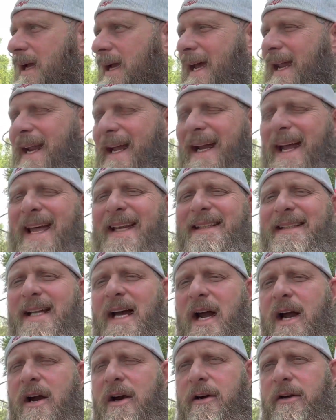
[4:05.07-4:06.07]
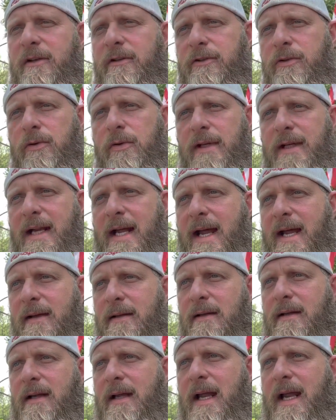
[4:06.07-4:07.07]
And I got tired of doing that.
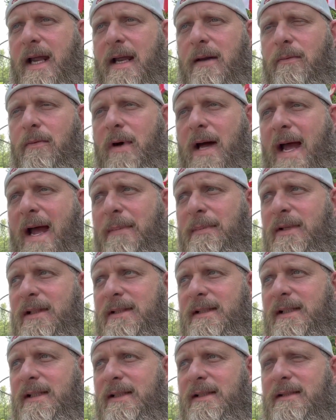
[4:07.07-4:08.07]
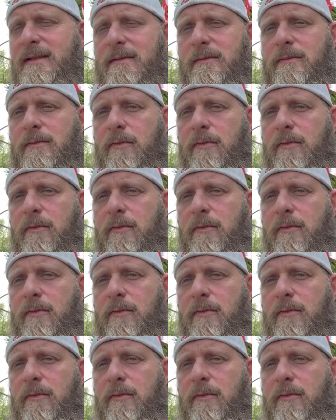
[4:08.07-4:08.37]
And what happens is,